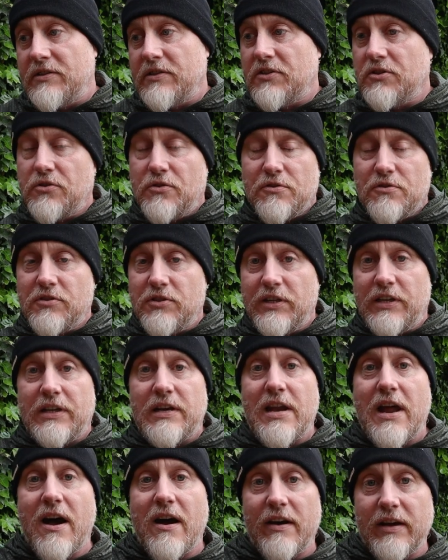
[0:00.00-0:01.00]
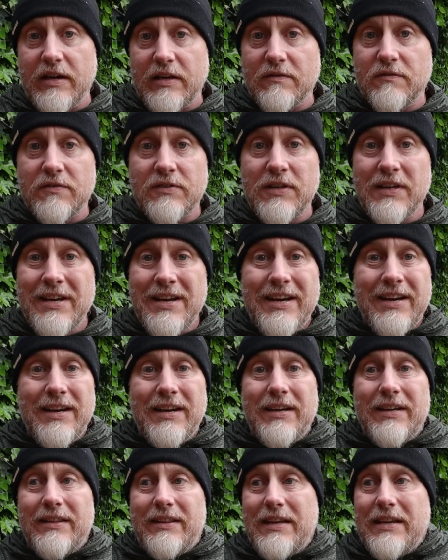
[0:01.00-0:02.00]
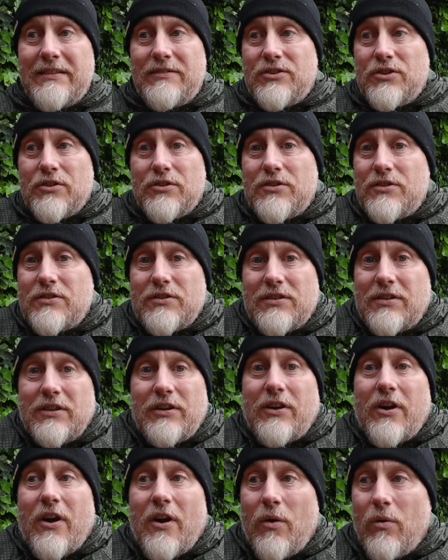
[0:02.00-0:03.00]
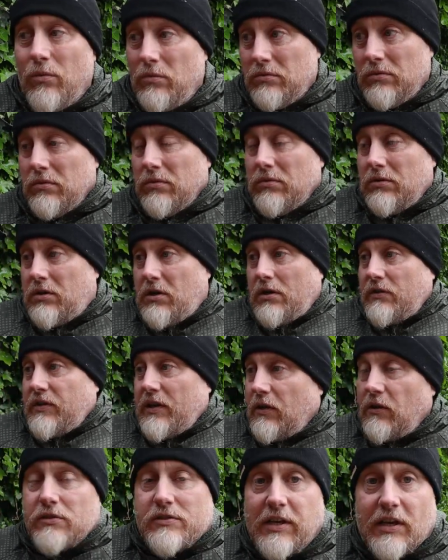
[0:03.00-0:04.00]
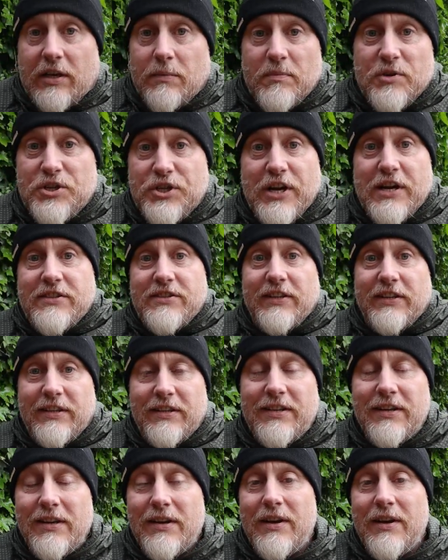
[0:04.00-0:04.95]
discussing knives, they just go, oh god, that looks like a machete,